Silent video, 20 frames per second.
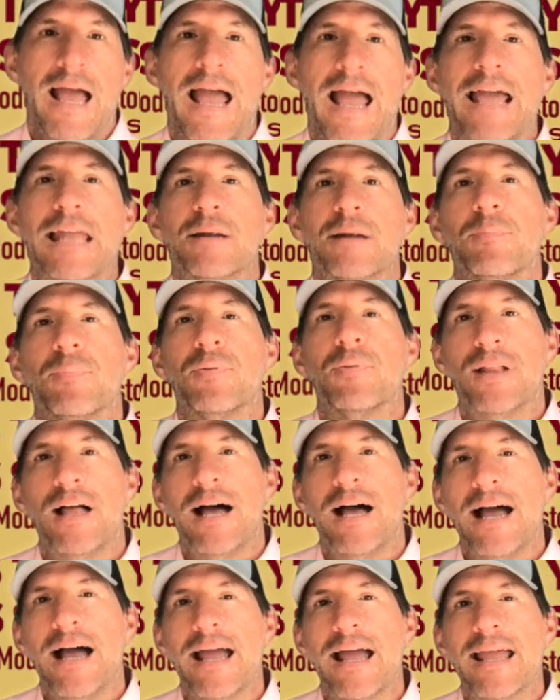and
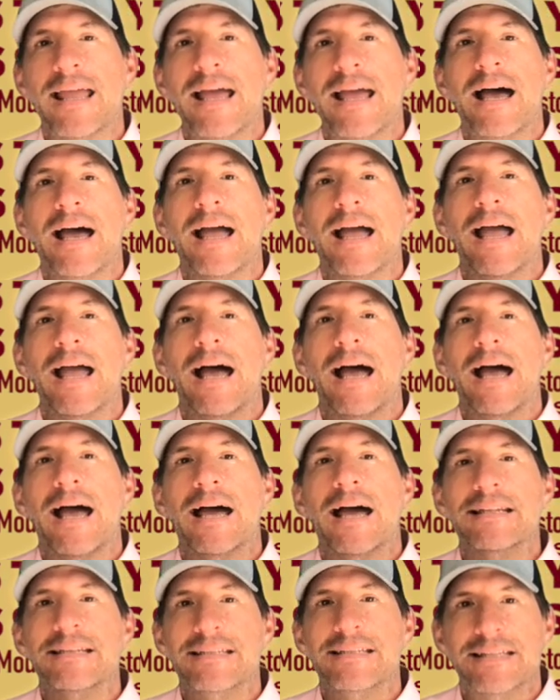apply
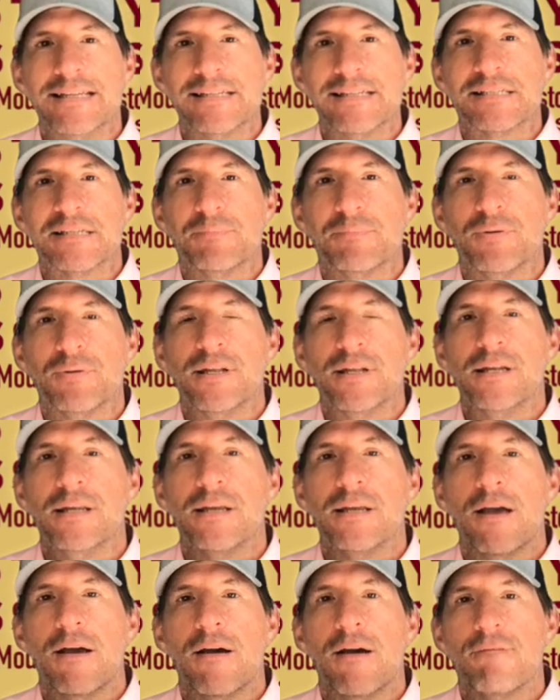a
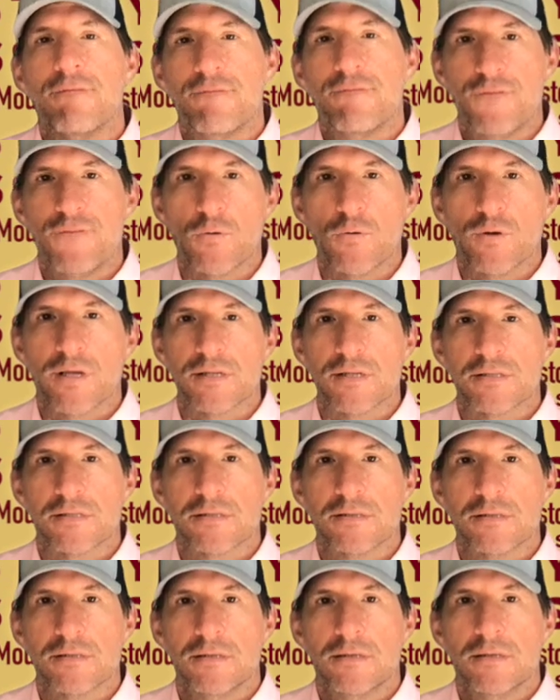disciplined
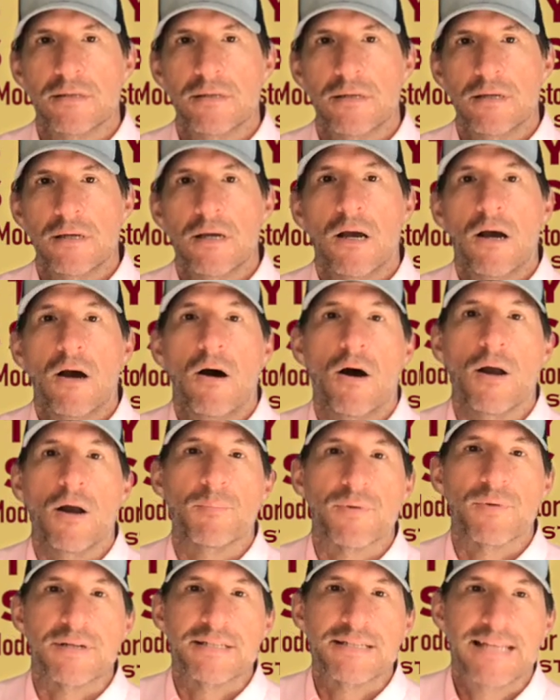focus on
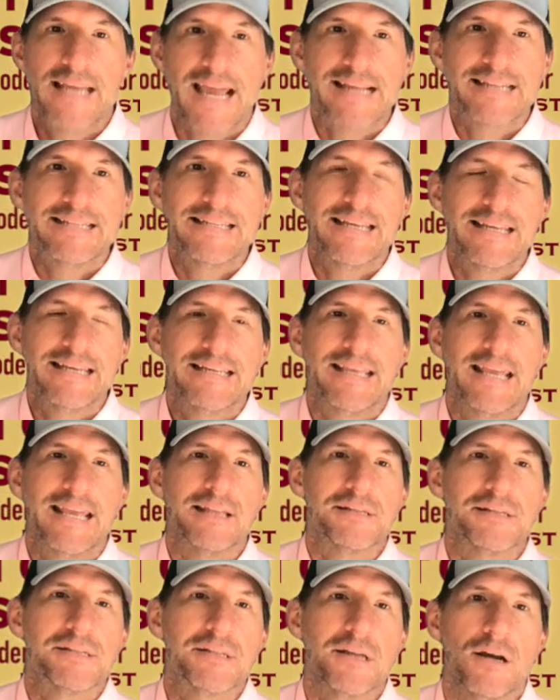protecting
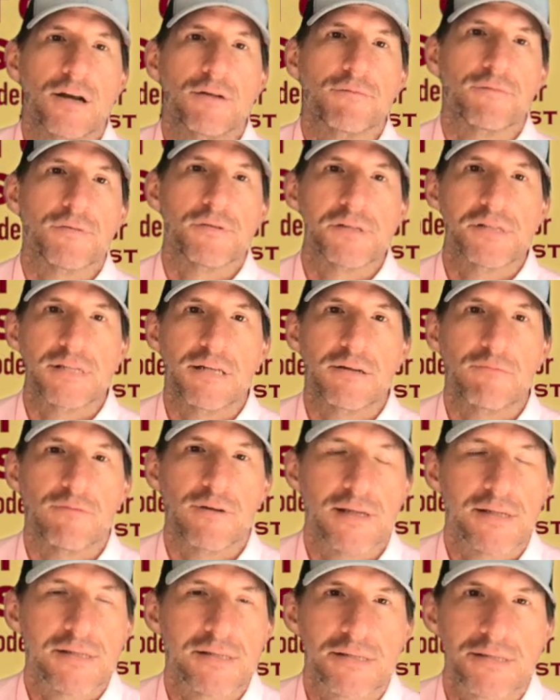against unforeseen
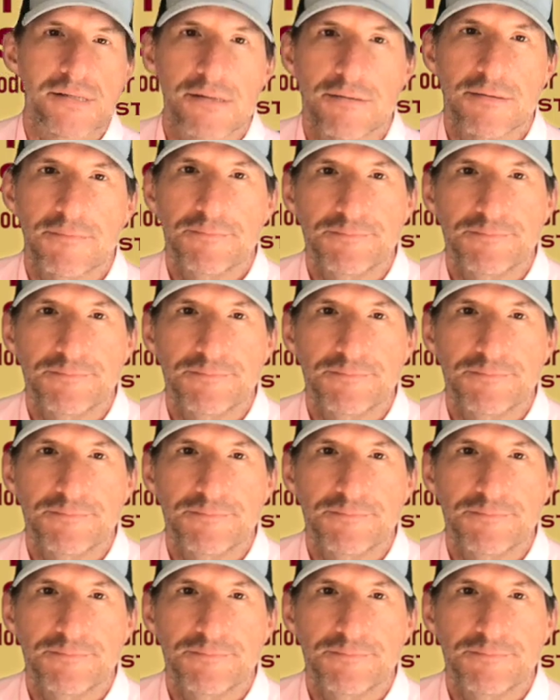risks.